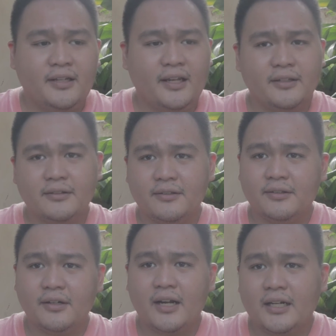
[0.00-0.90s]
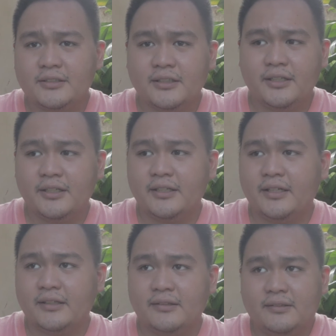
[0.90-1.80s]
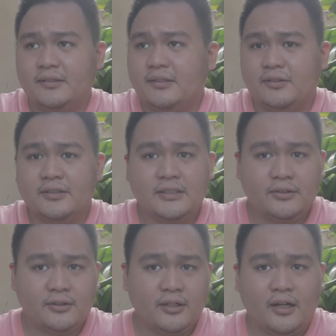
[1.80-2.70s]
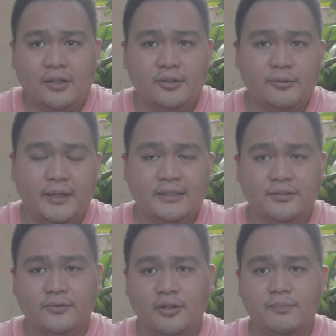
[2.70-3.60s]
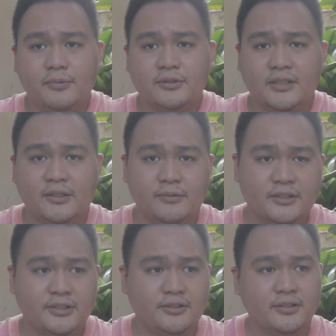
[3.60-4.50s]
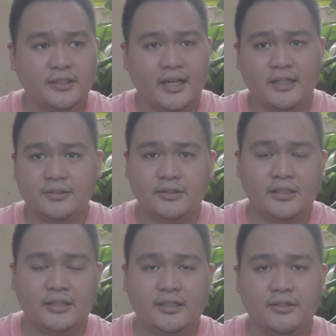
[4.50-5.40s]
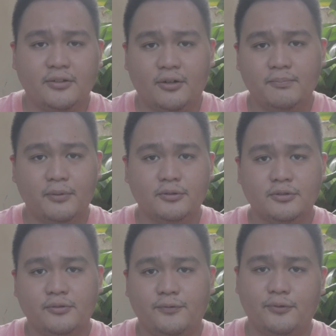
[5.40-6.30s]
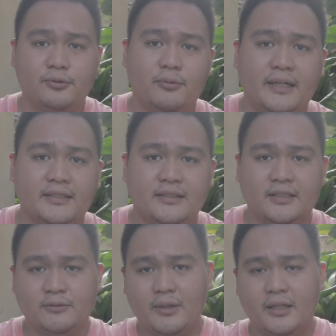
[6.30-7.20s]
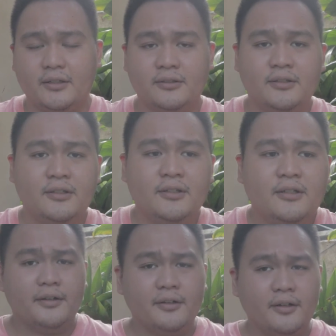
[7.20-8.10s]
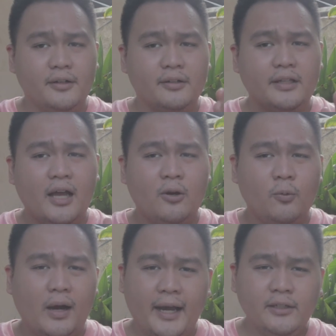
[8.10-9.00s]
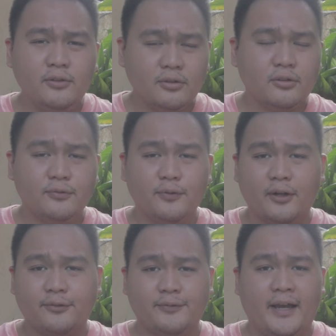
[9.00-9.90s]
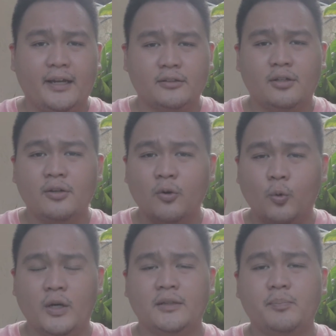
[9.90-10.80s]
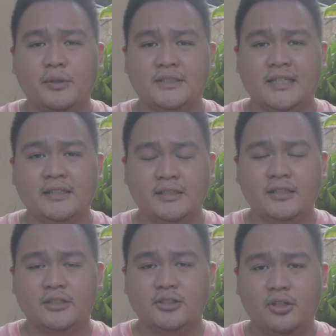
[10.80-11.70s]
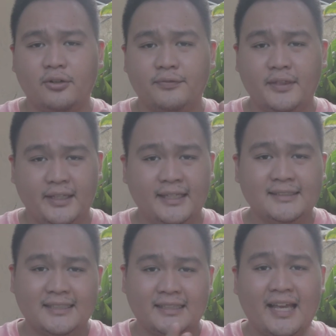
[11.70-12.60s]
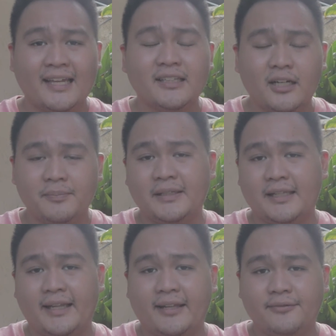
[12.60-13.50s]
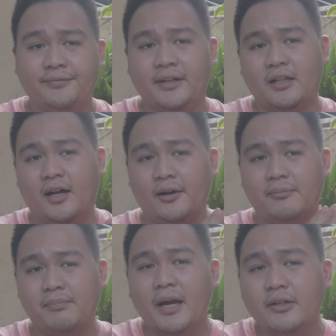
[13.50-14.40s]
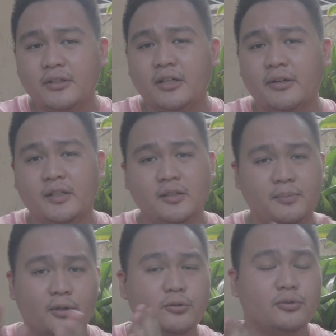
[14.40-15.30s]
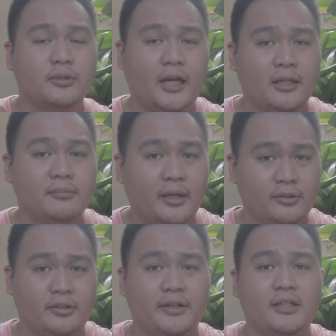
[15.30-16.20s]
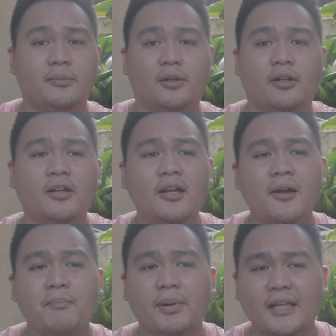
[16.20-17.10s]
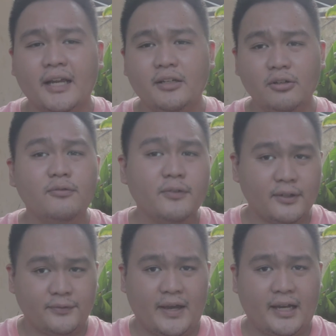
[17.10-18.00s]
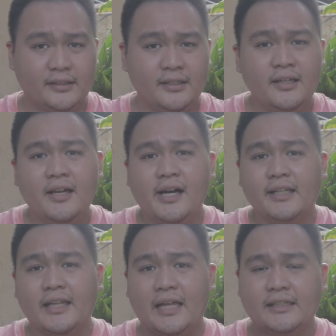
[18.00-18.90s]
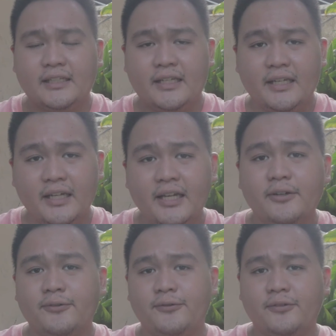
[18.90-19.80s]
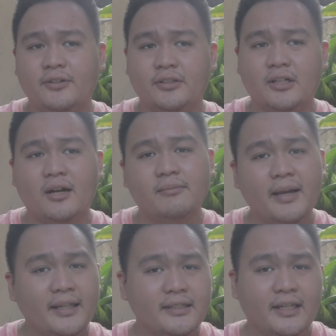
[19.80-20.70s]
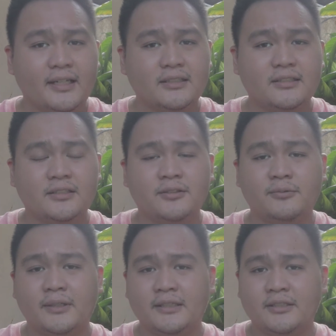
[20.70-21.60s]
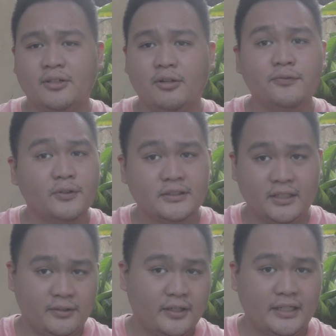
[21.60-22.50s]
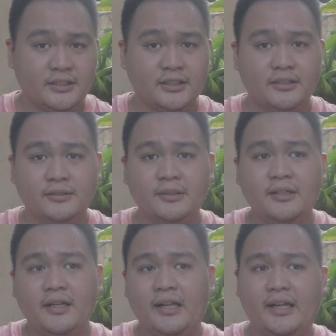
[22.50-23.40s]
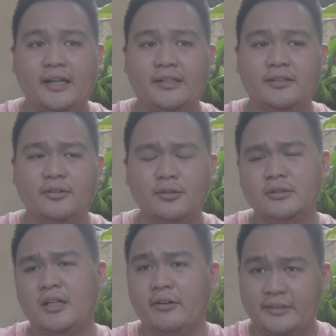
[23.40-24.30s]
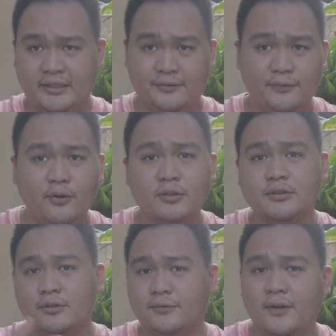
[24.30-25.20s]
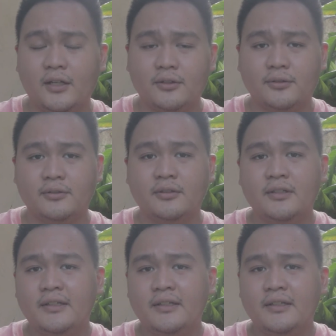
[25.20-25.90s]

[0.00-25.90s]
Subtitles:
And it turns out there are other ways of composting which you can actually compost food waste as well. Now, I don't know for a fact what percentage of things that end up in the landfill are biodegradable to non-biodegradable, but I know for a fact that if there are mandates which call for segregation and those aren't enforced or followed,